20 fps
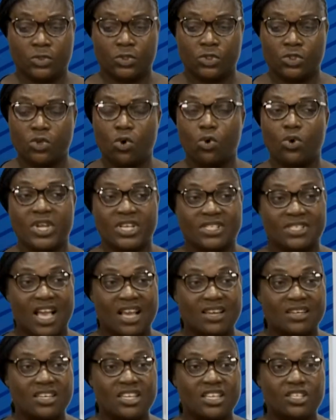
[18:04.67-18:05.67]
So it
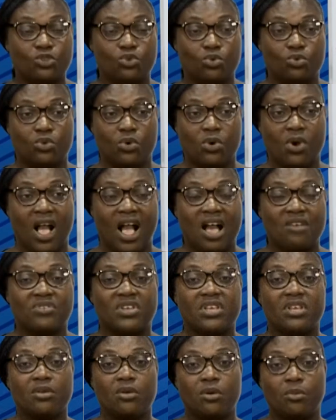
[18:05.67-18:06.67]
can lead to
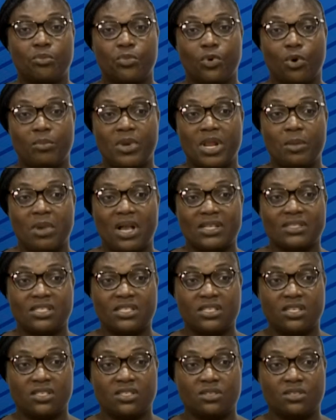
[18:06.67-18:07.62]
having problematic